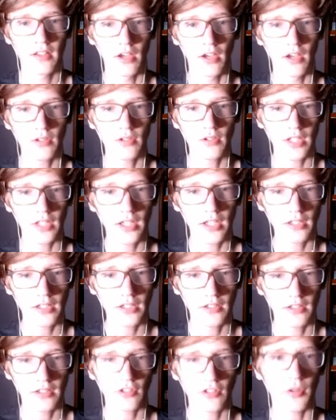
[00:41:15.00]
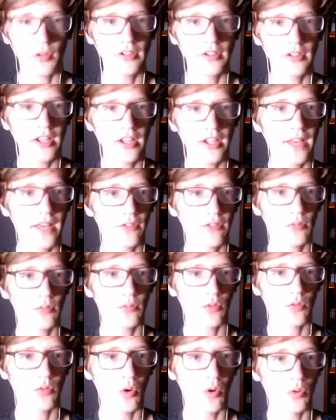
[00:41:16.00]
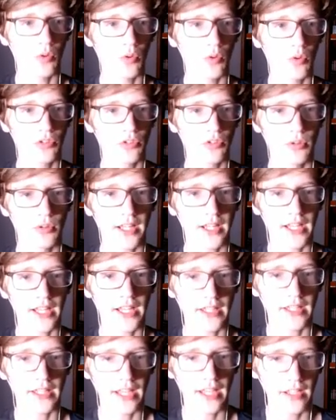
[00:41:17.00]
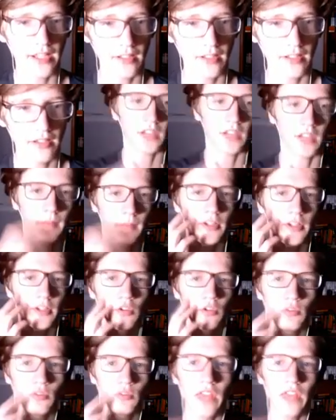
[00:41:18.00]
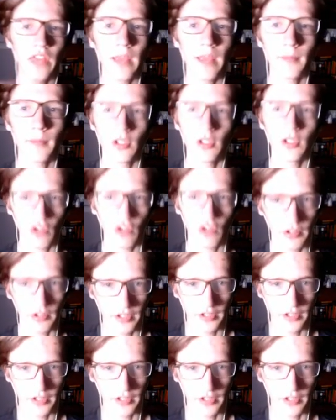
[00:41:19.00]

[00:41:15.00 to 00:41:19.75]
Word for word: Okay, so it did have some roll to it. I like that. Okay, I'm gonna do damage on